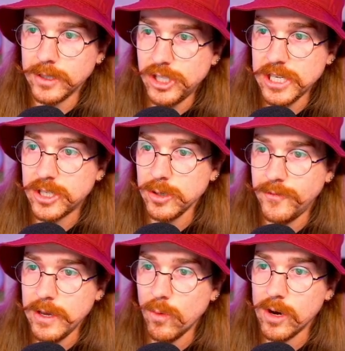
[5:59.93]
G2,
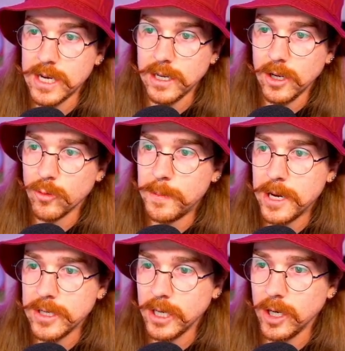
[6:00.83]
V1,
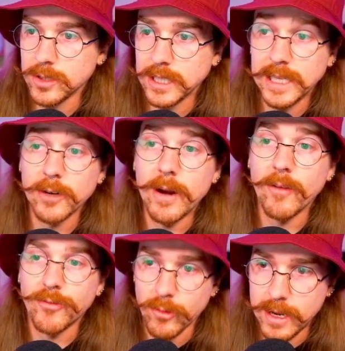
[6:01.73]
Rebellion, Ghost. And then in
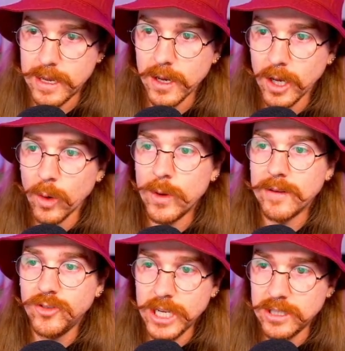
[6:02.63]
round three, we
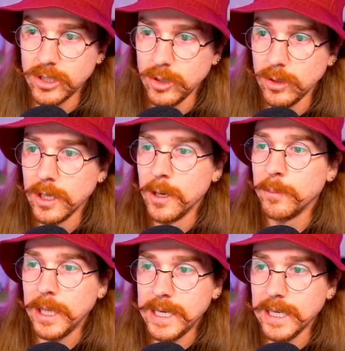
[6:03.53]
have G2
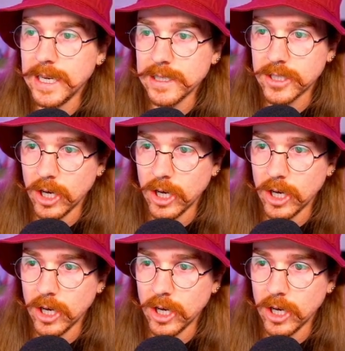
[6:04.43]
playing against